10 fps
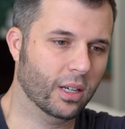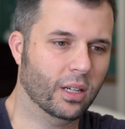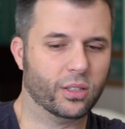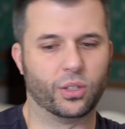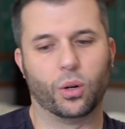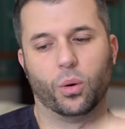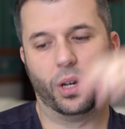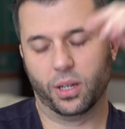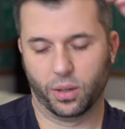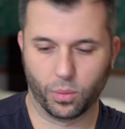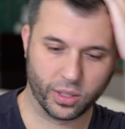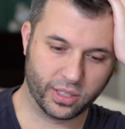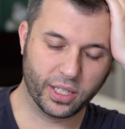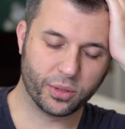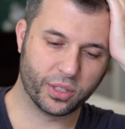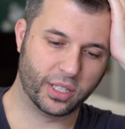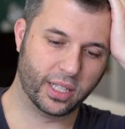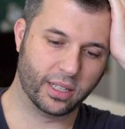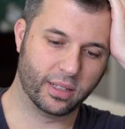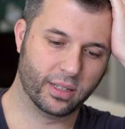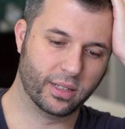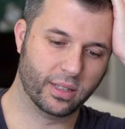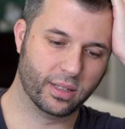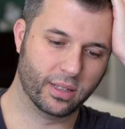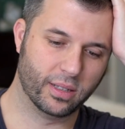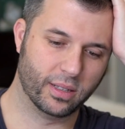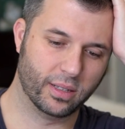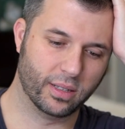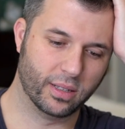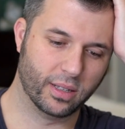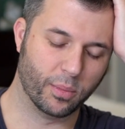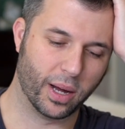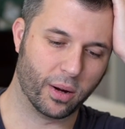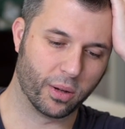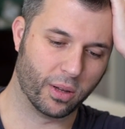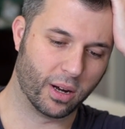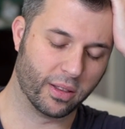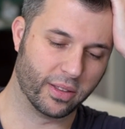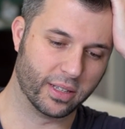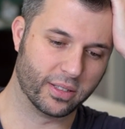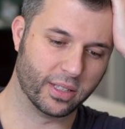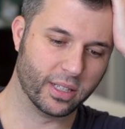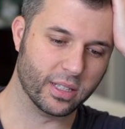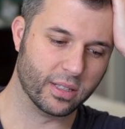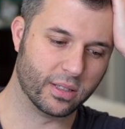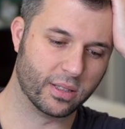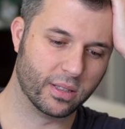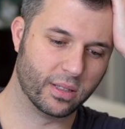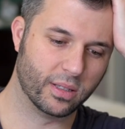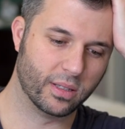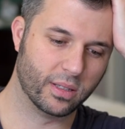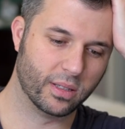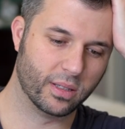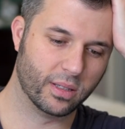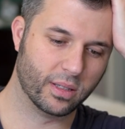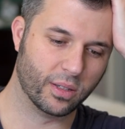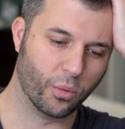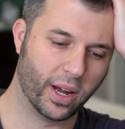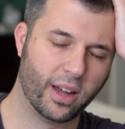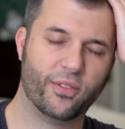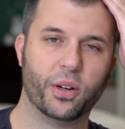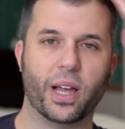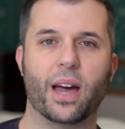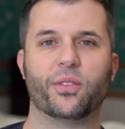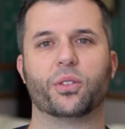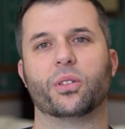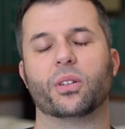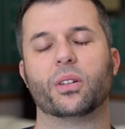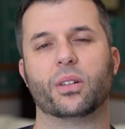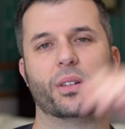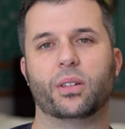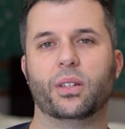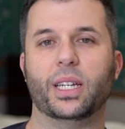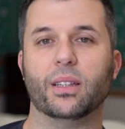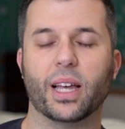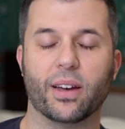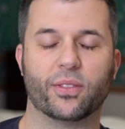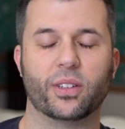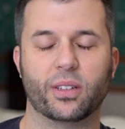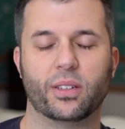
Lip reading: So what's interesting about a lot of this is the way I felt after he left.